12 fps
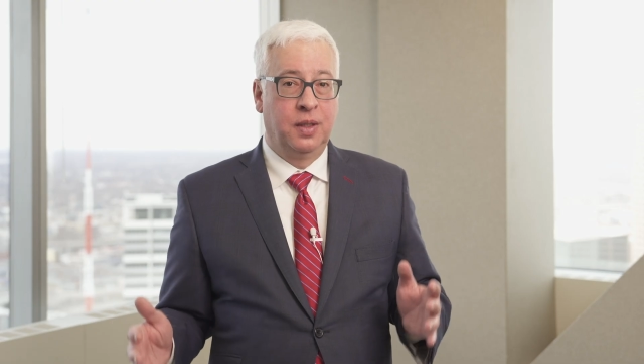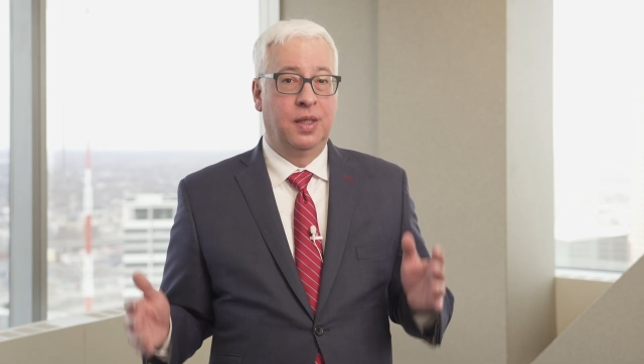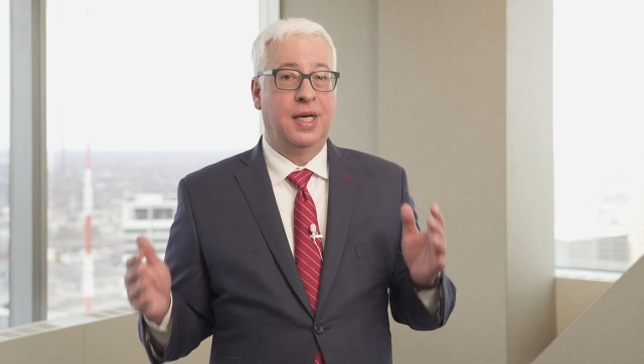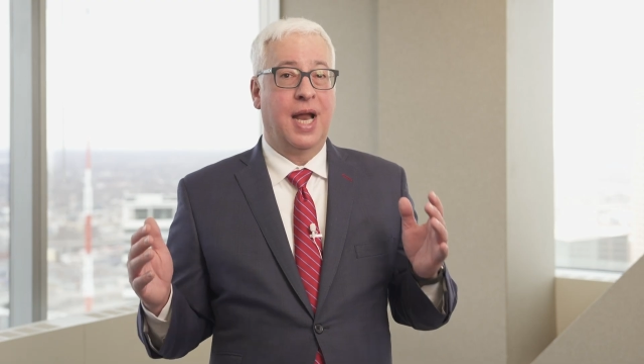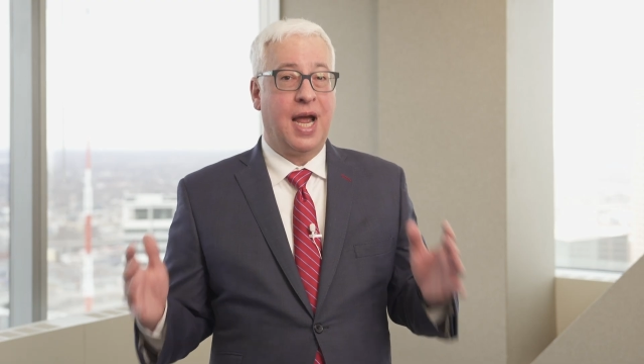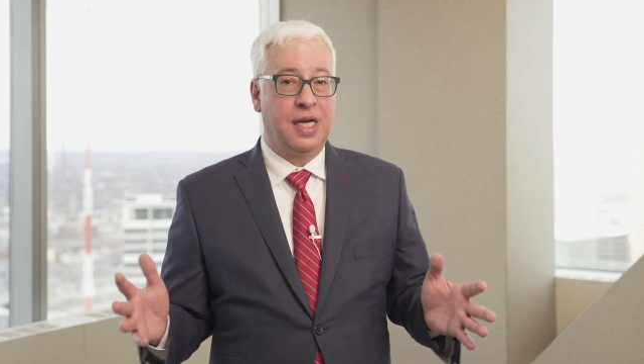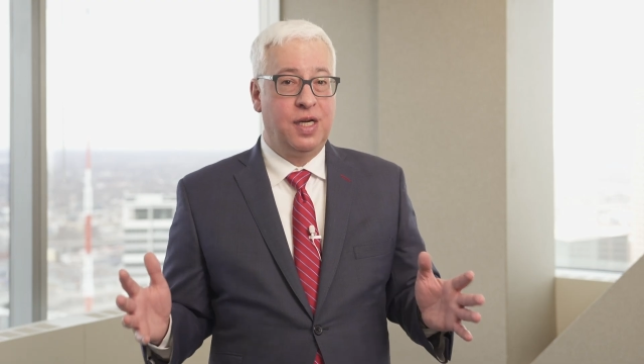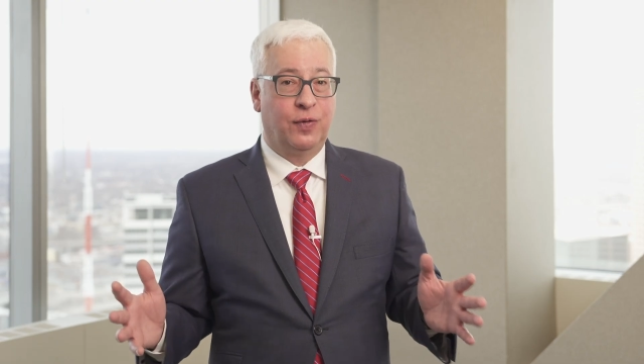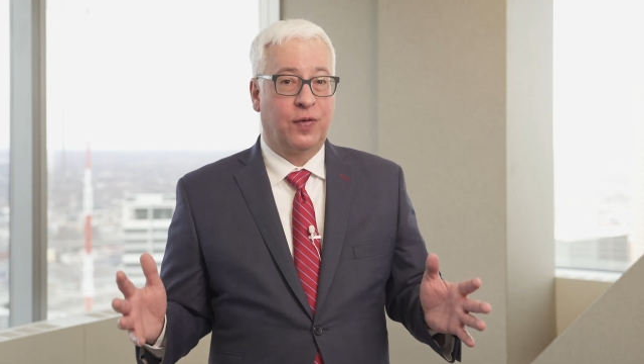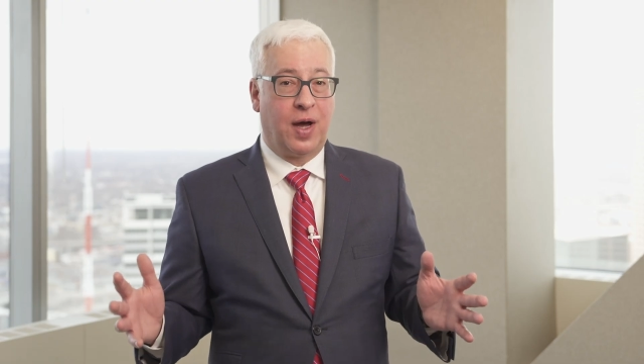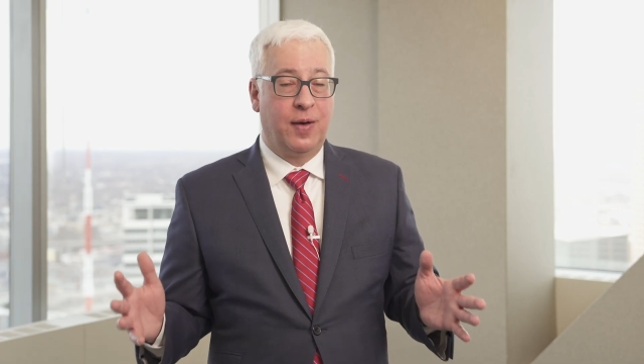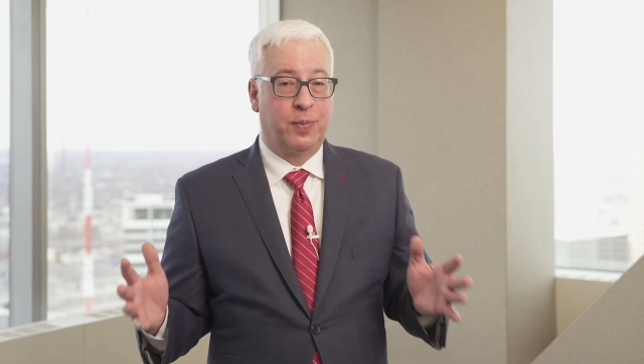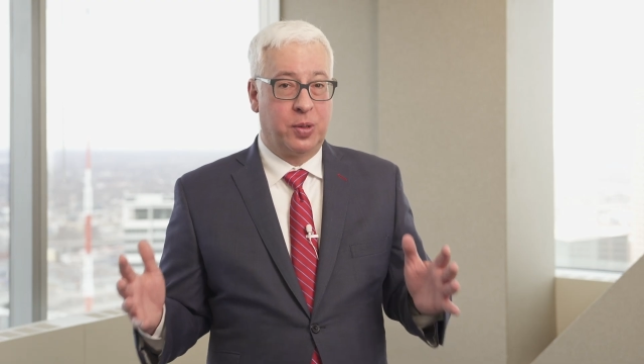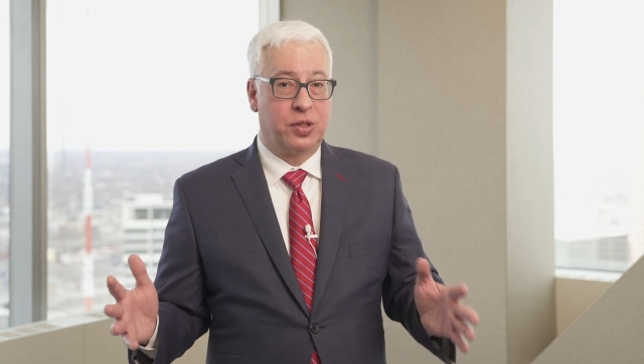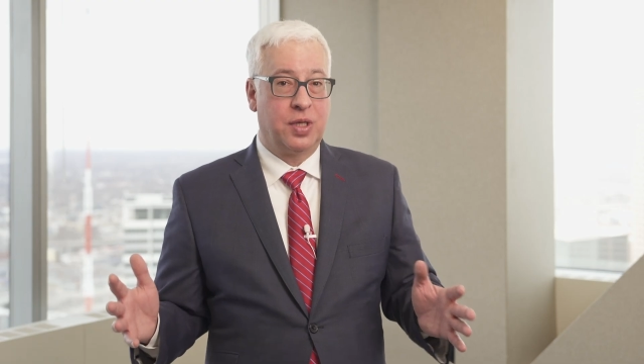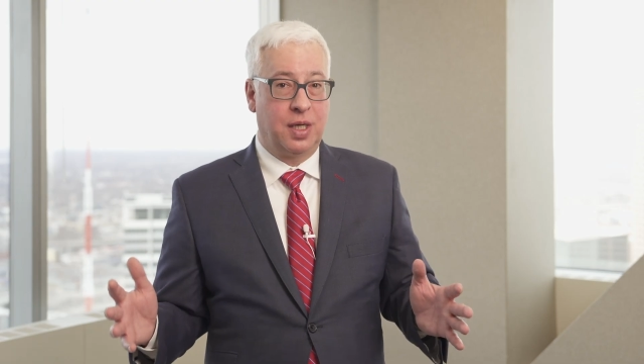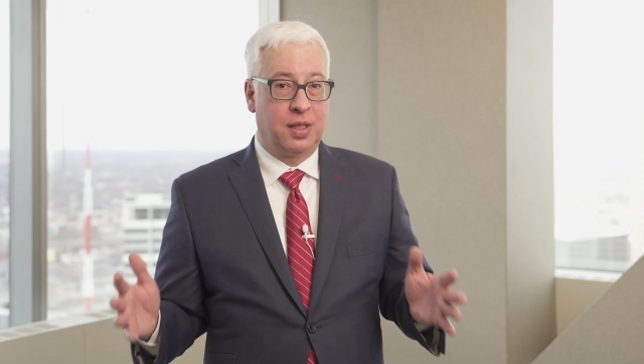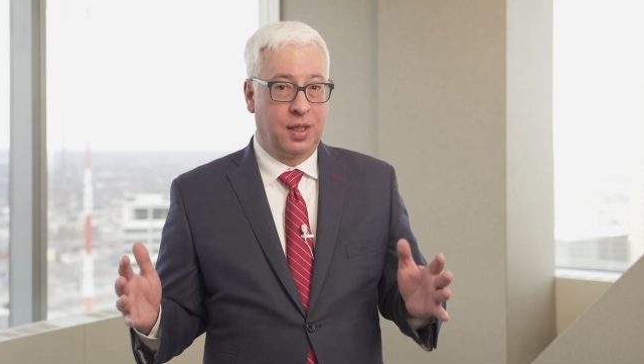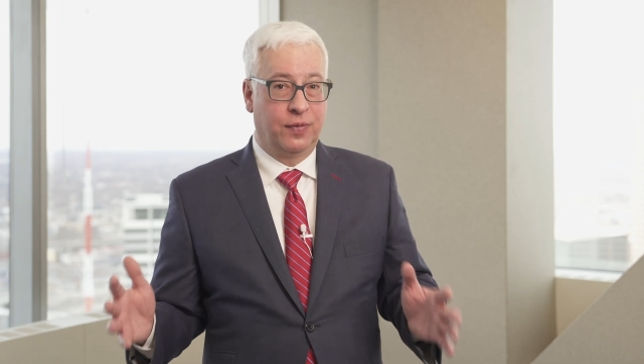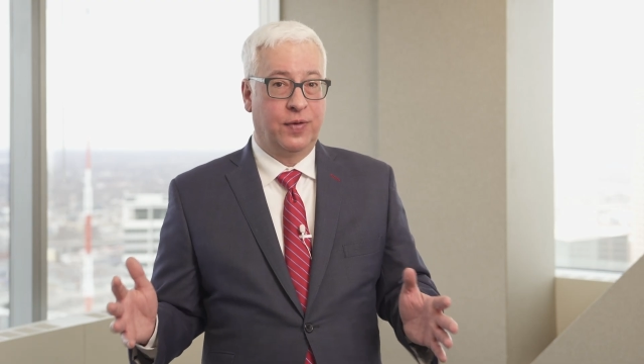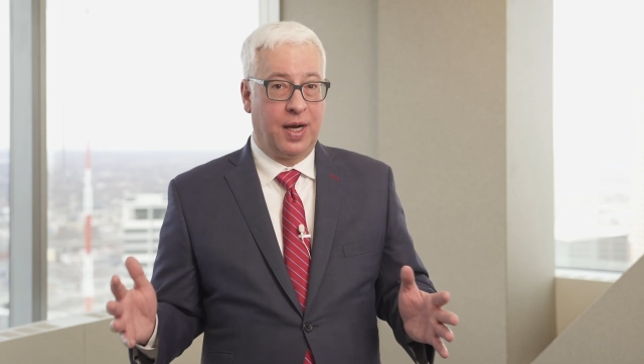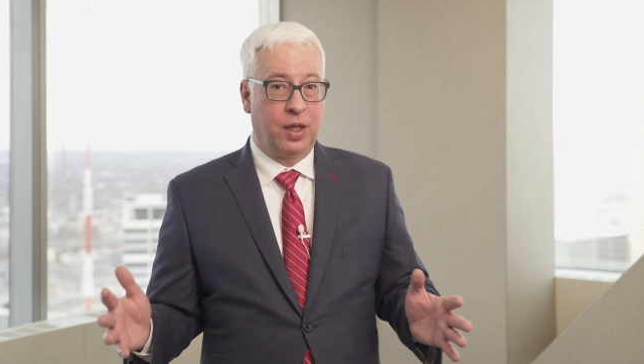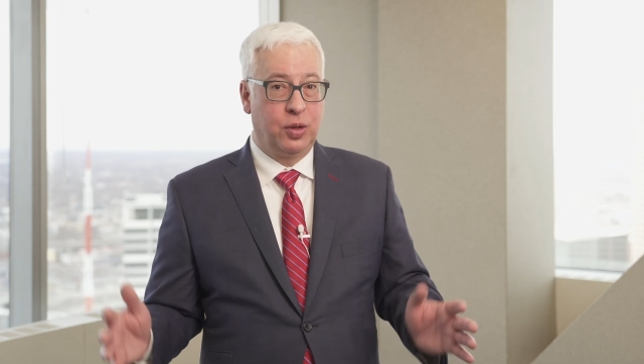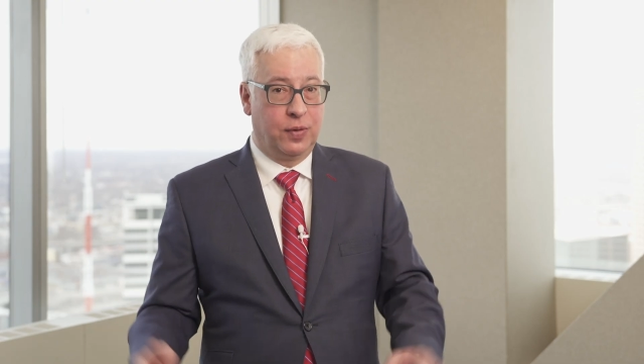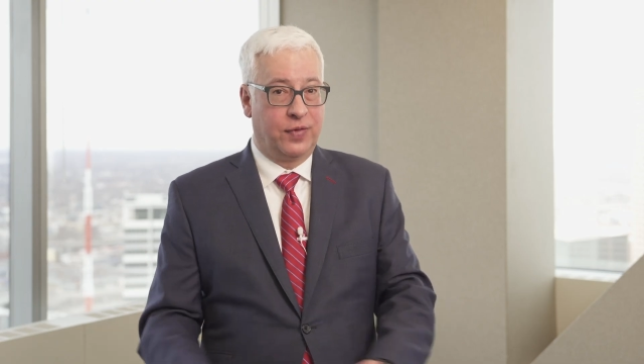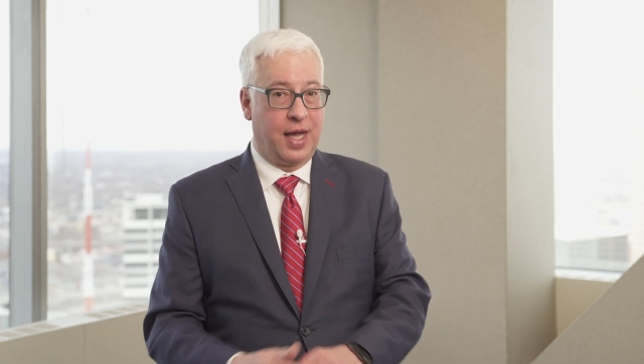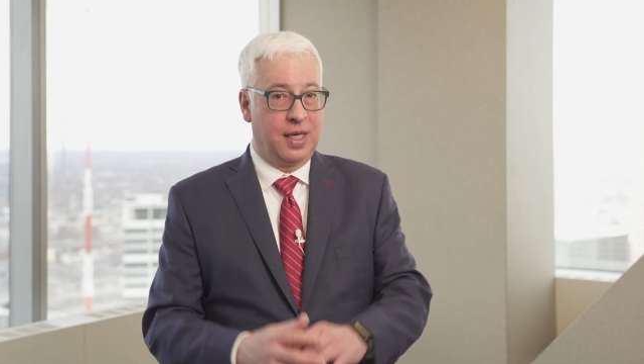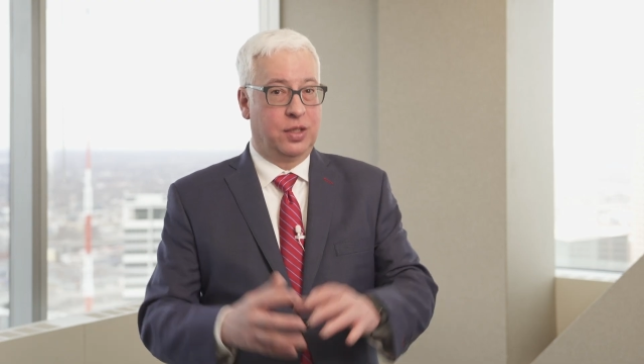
95% of the value of that